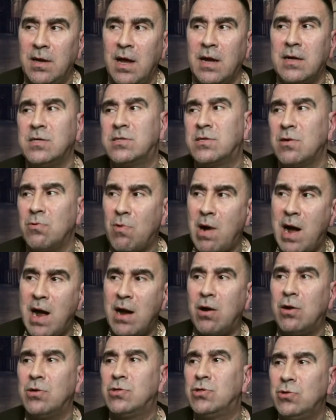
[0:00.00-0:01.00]
And he said, why,
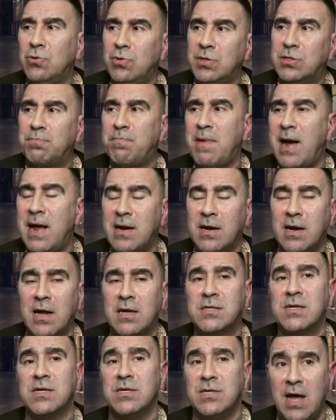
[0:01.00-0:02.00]
aren't you Hispanic? I
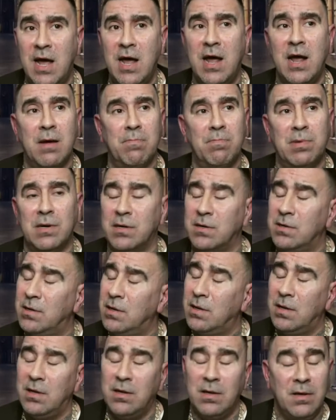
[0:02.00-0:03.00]
said, yeah, but
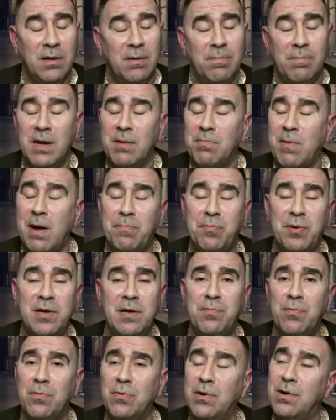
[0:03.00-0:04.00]
man, my
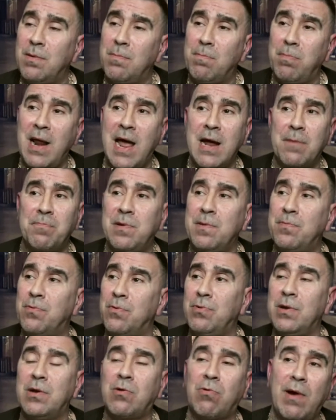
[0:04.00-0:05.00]
people and them black
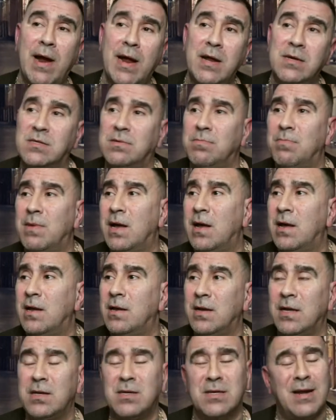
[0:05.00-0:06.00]
people, we crazy,
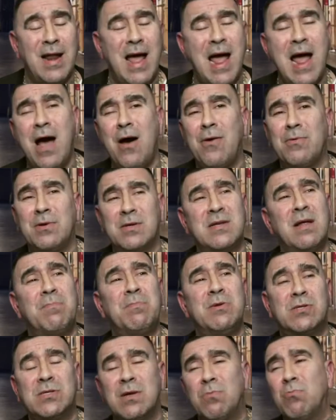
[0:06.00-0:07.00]
man. It's loud.
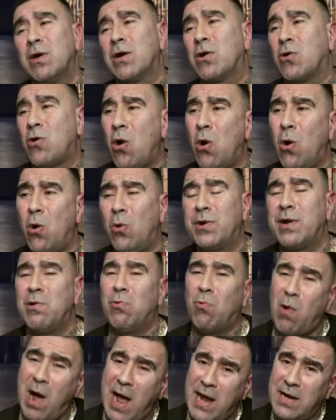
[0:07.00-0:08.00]
Send me somewhere cold
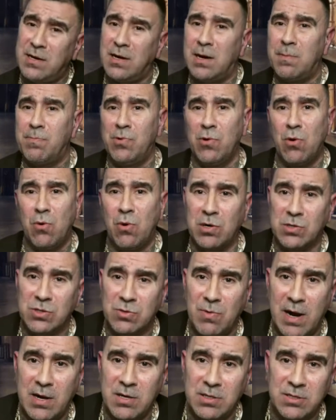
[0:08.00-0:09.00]
and white up north
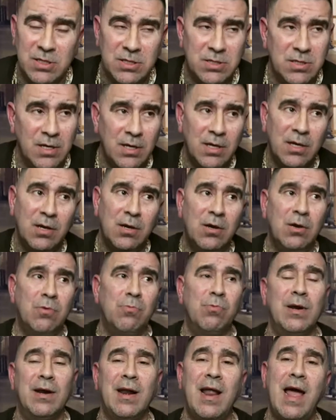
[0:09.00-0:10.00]
so I could just
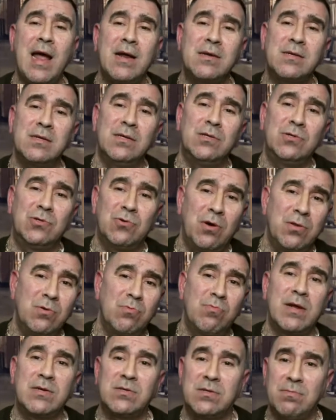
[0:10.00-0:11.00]
relax and enjoy
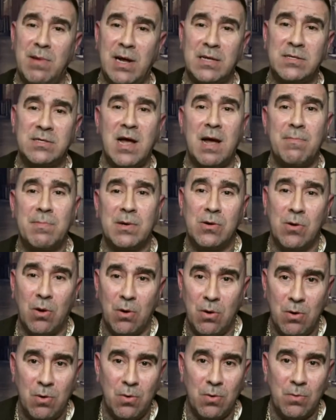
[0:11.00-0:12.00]
the rest of my time and
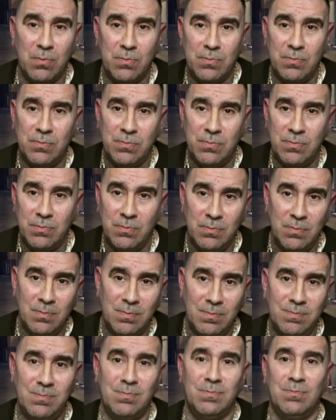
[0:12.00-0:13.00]
go home.
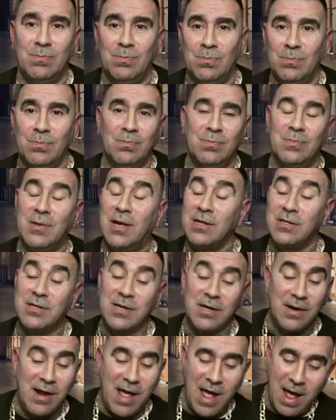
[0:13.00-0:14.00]
It
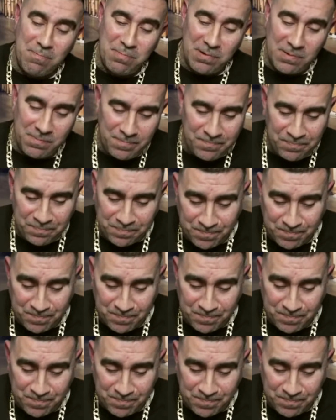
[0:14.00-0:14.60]
didn't happen.